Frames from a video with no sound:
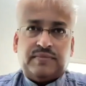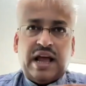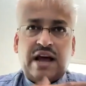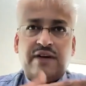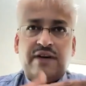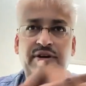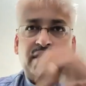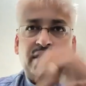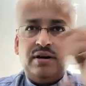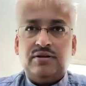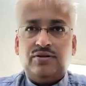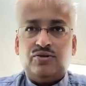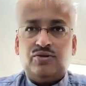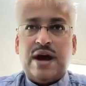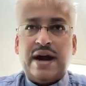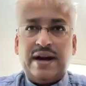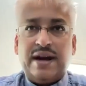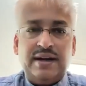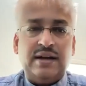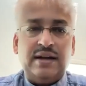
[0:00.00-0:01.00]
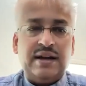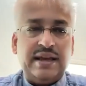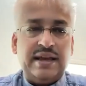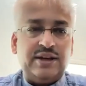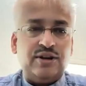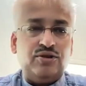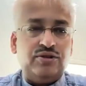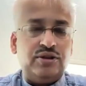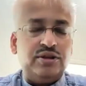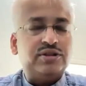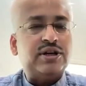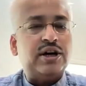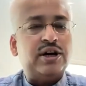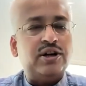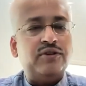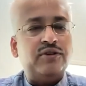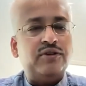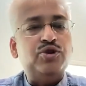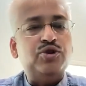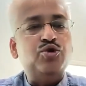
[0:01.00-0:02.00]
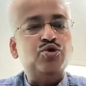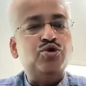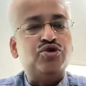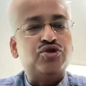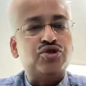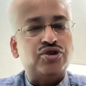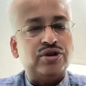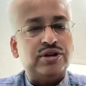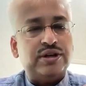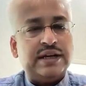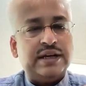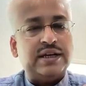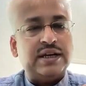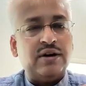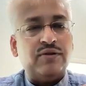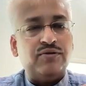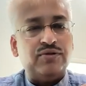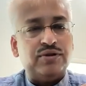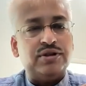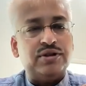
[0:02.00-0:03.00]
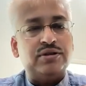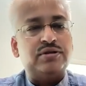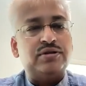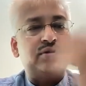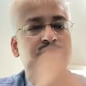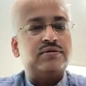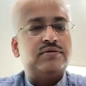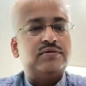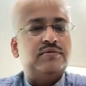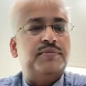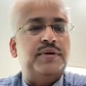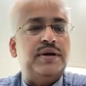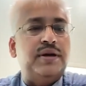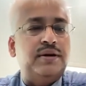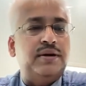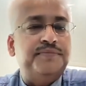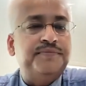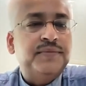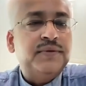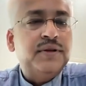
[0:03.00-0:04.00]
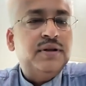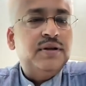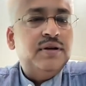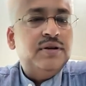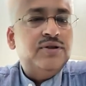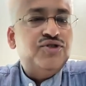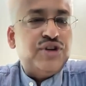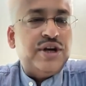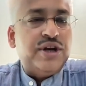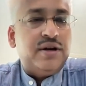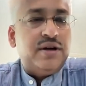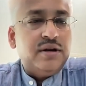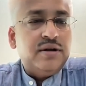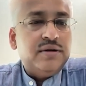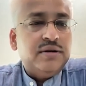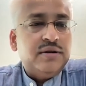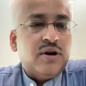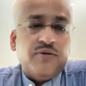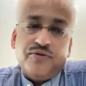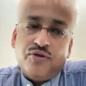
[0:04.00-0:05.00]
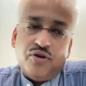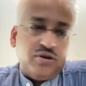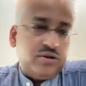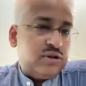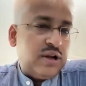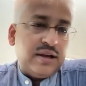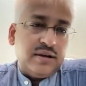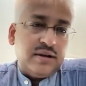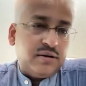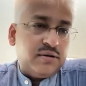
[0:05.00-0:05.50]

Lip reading: having to handle this kind of huge data which is being shared. Of course,